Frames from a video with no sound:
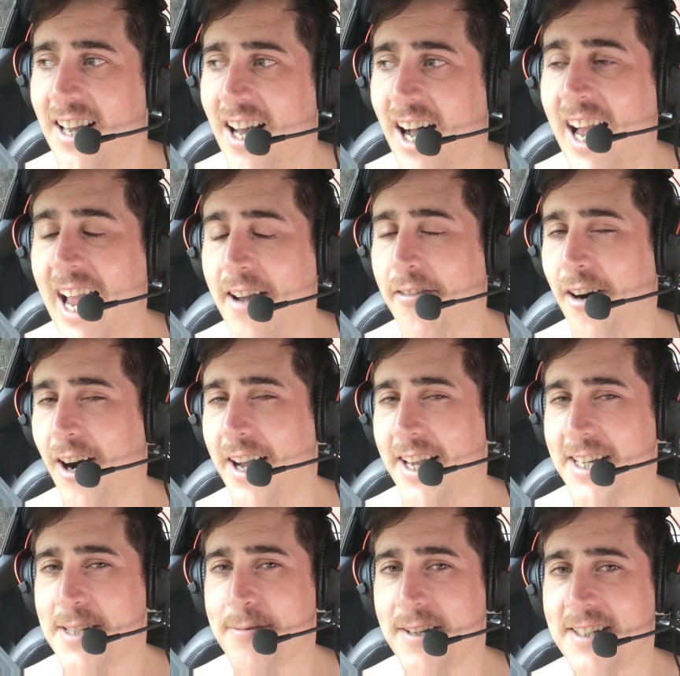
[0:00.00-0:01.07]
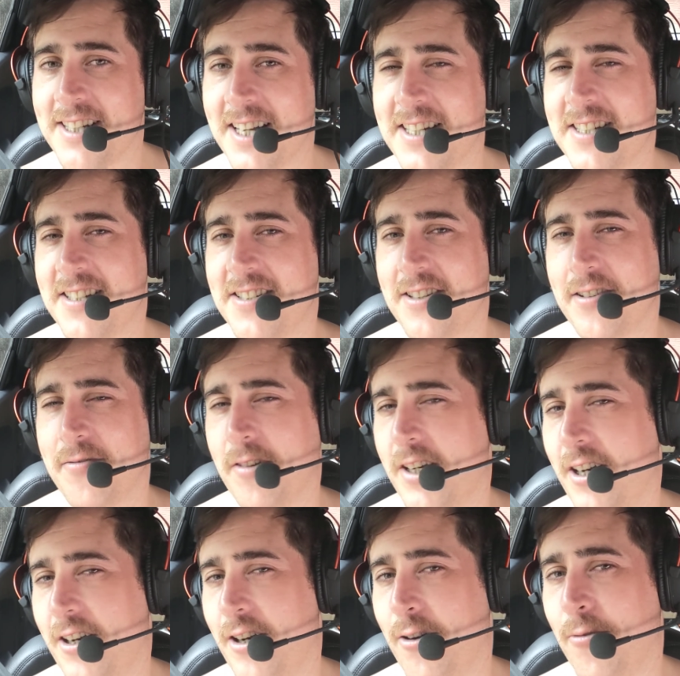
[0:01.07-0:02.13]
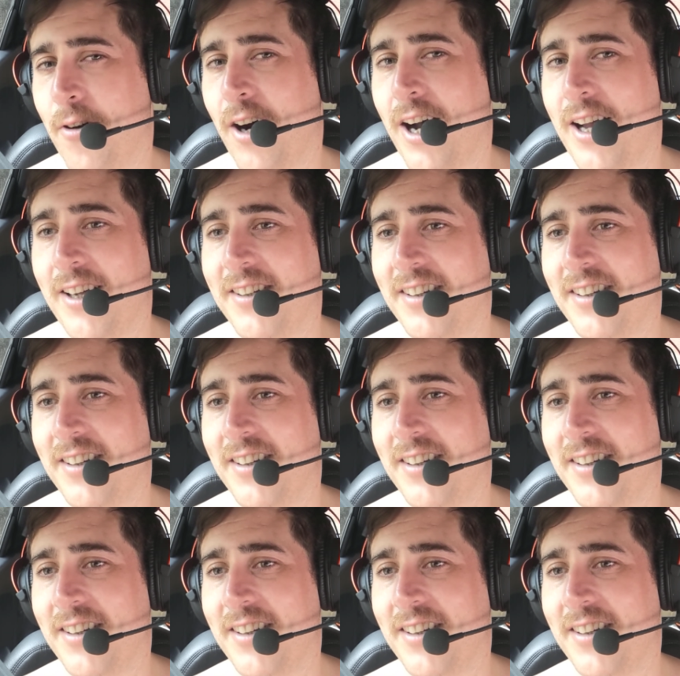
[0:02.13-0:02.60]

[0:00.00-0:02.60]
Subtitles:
I have high expectations of them. I don't know why.